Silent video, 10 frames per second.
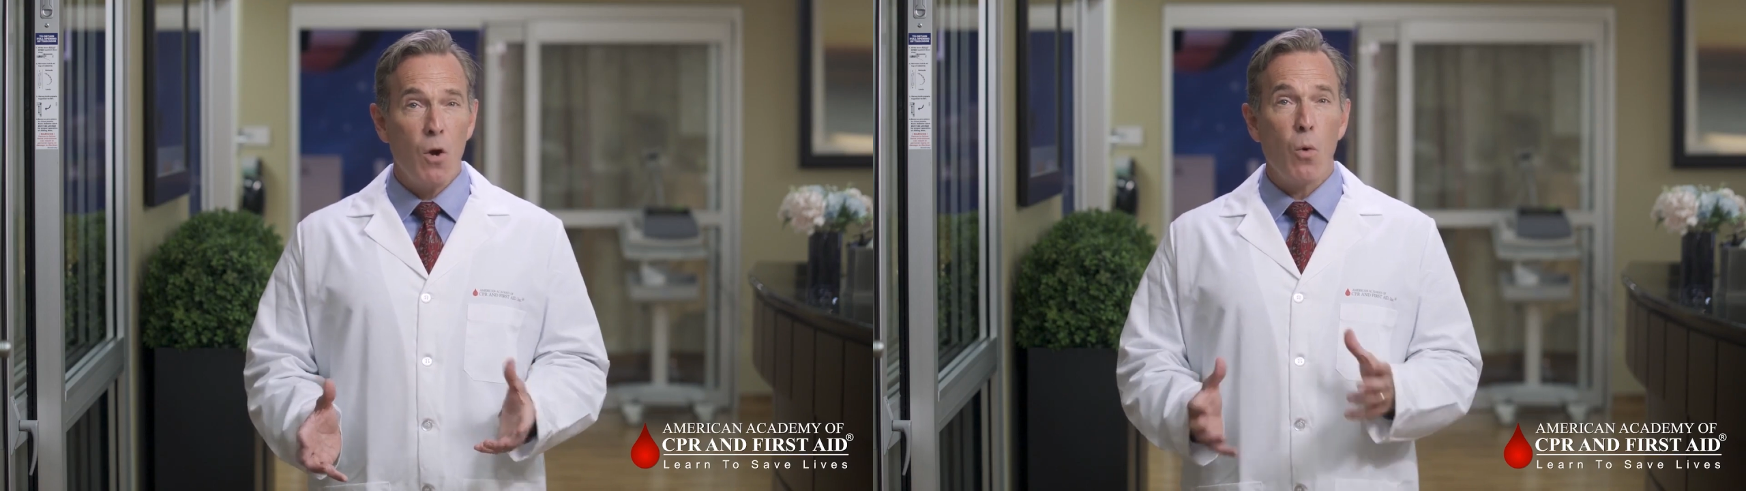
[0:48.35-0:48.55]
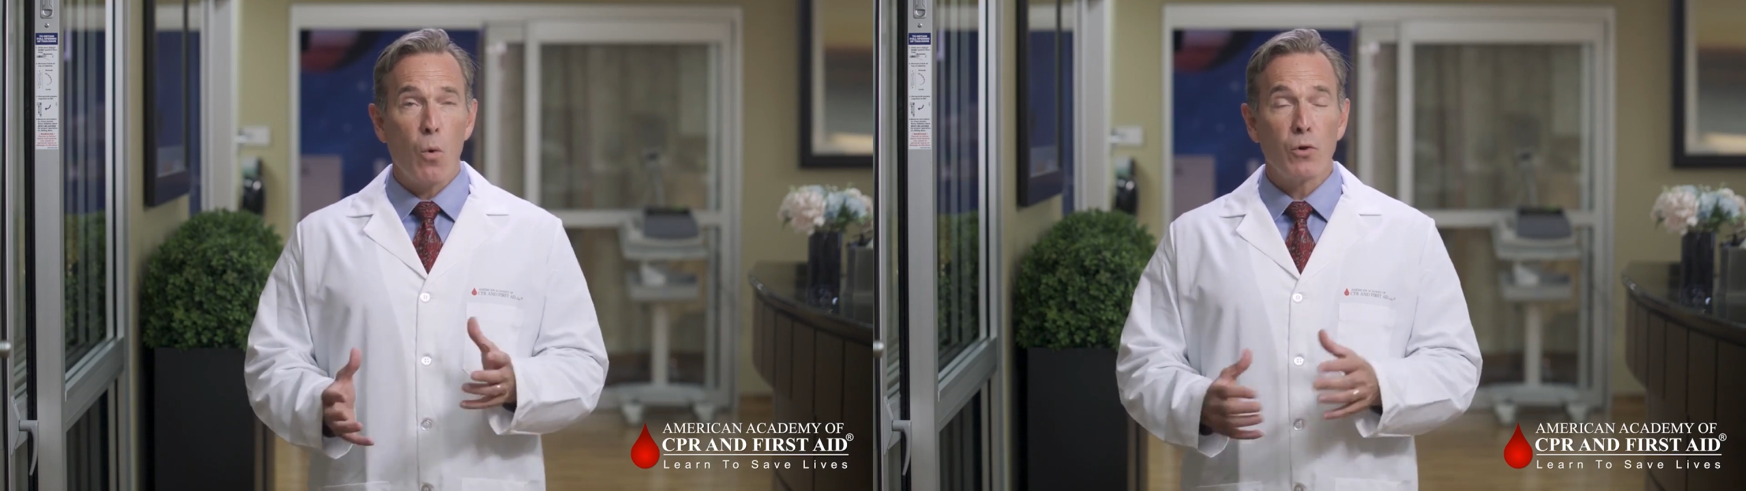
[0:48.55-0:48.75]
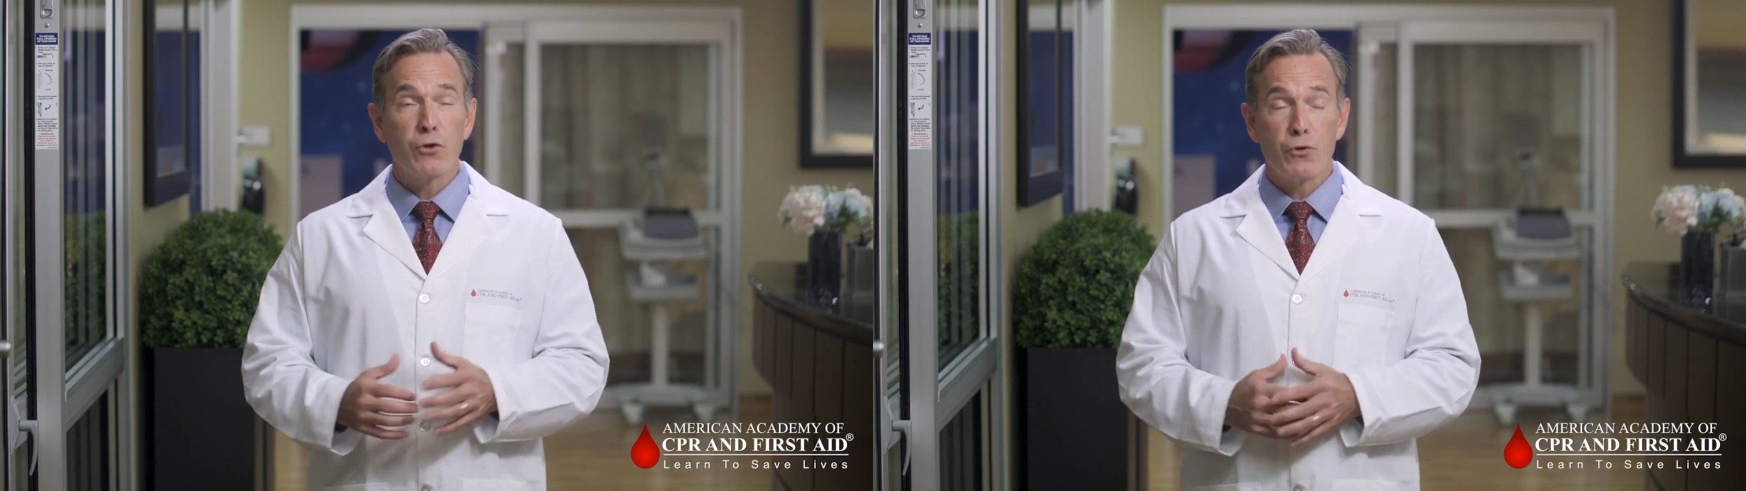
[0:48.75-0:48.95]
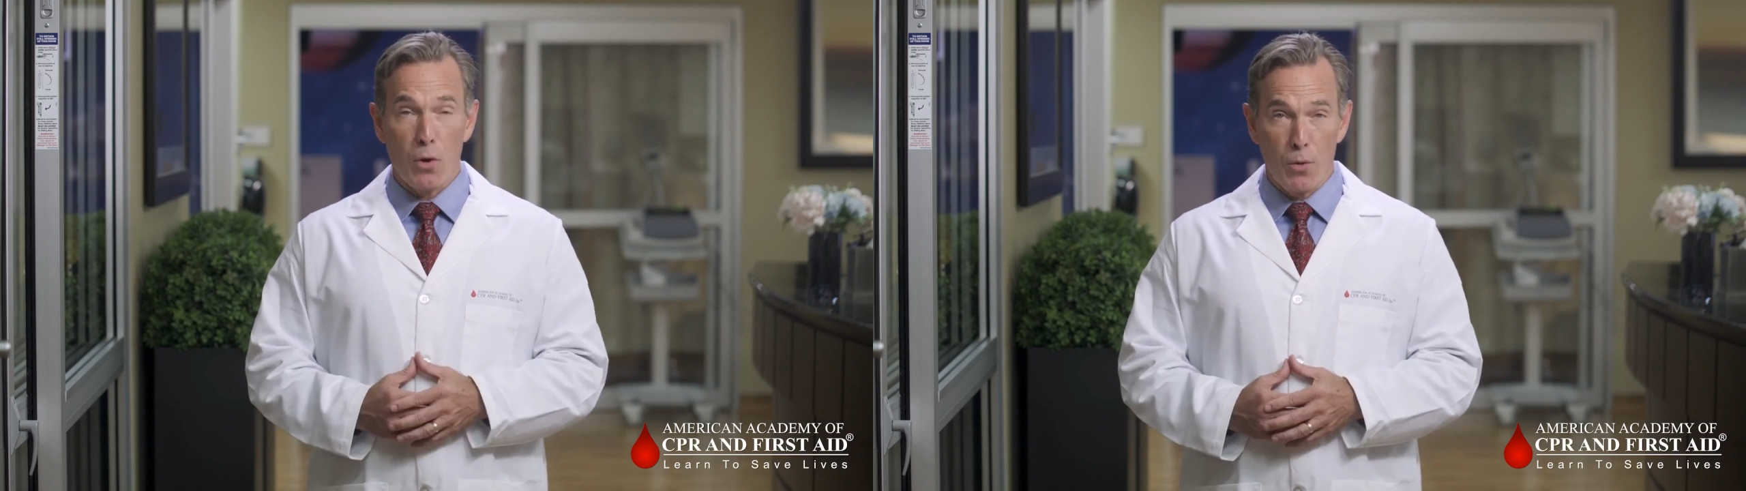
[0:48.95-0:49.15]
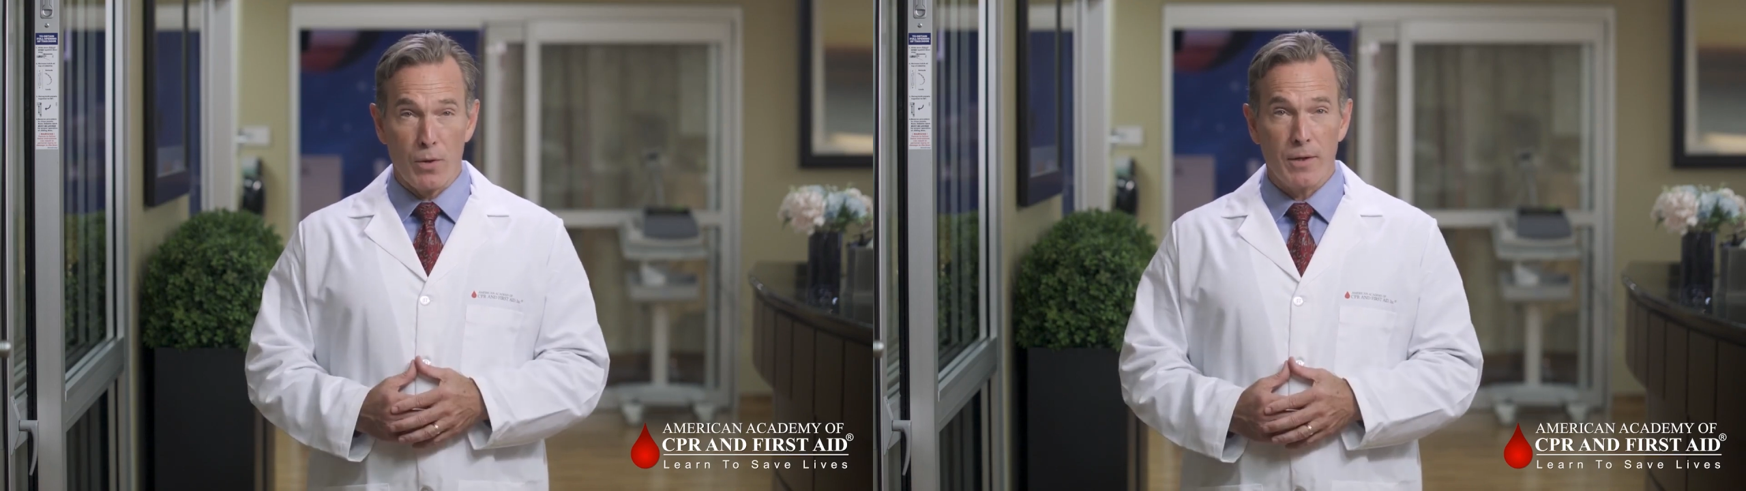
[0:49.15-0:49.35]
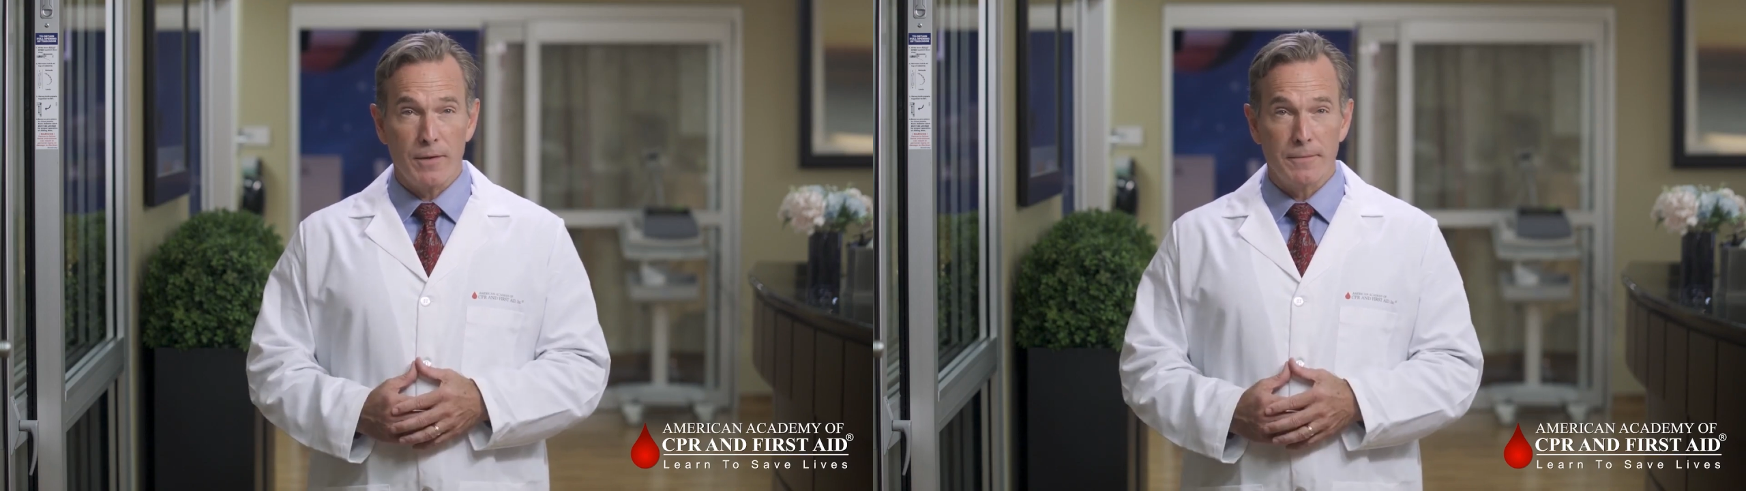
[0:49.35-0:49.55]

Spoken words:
or stroke.